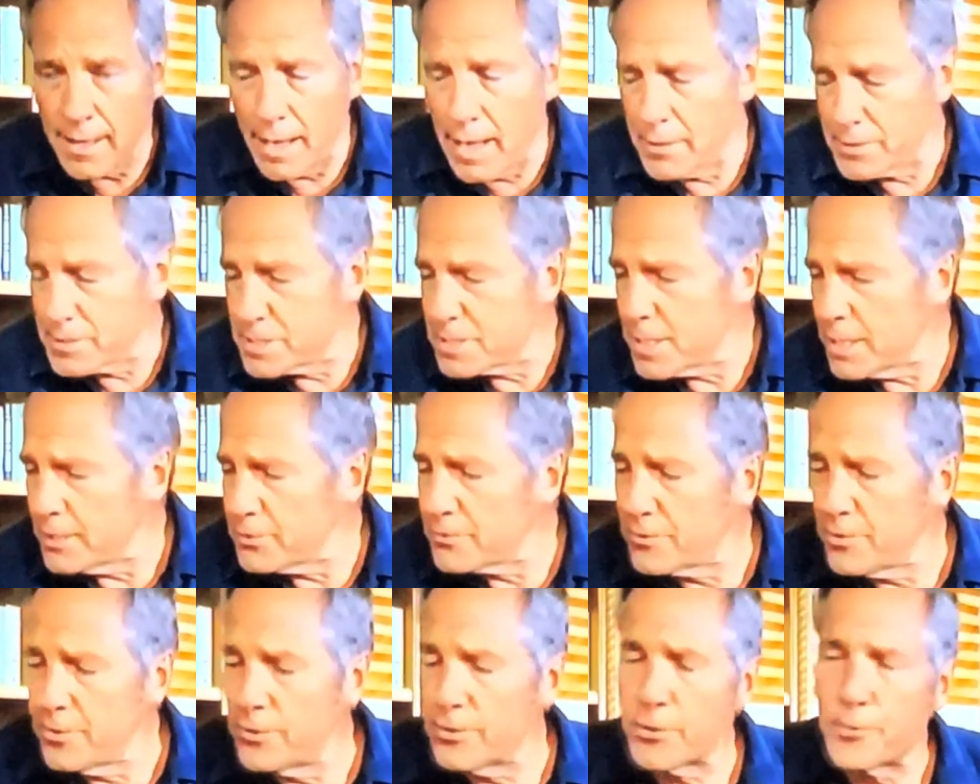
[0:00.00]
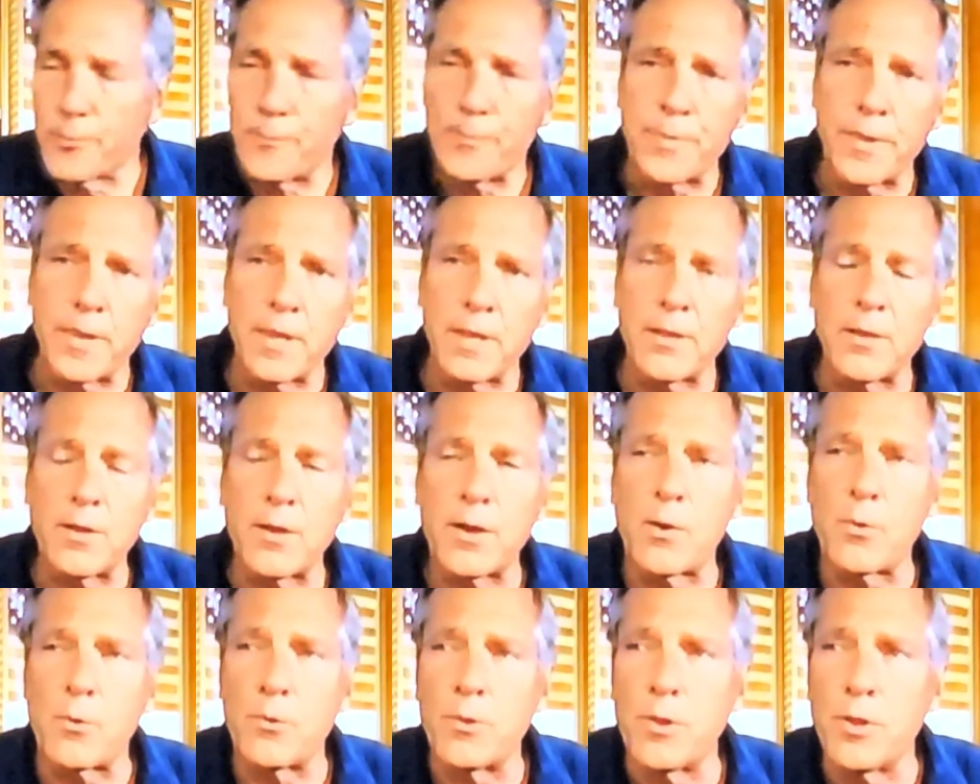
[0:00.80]
I'll say, too, you
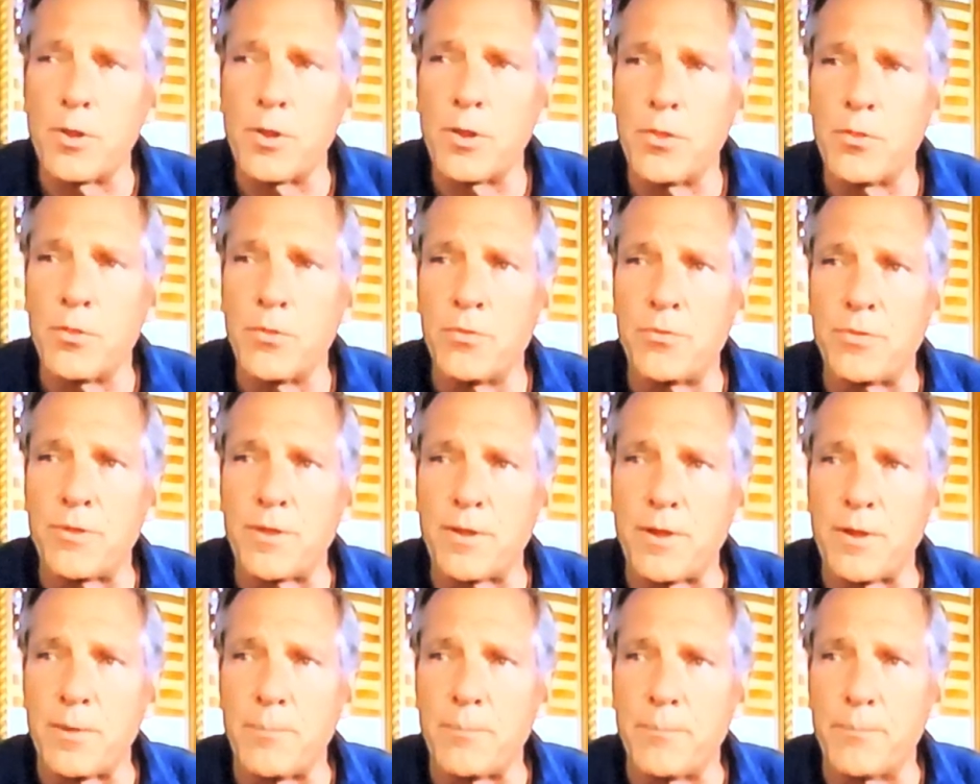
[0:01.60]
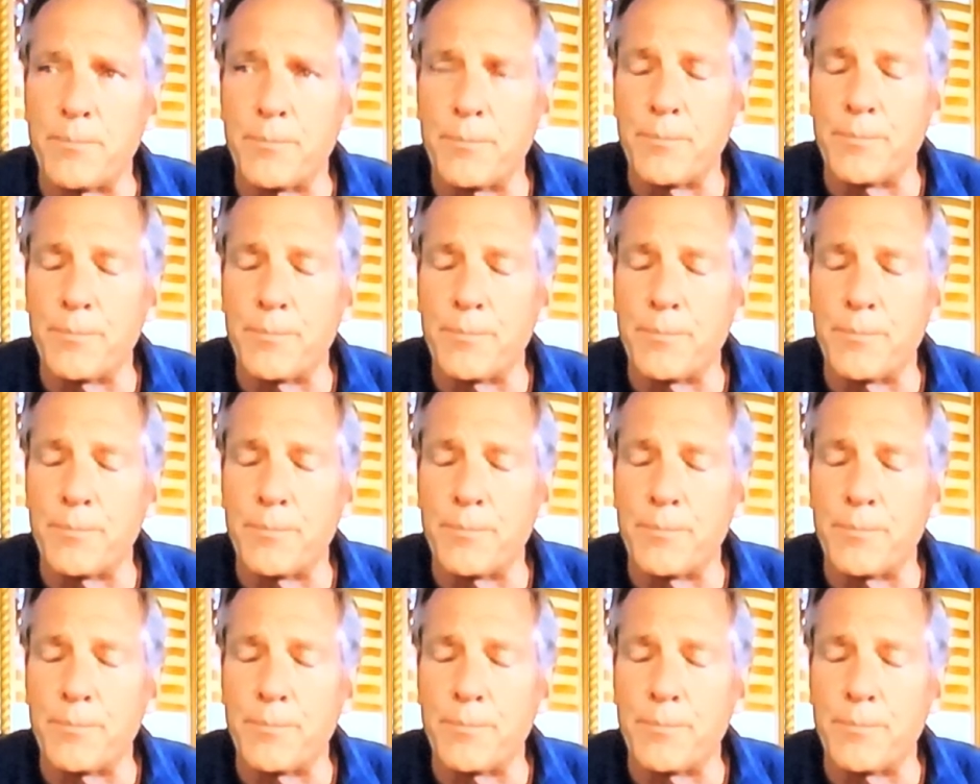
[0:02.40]
know, the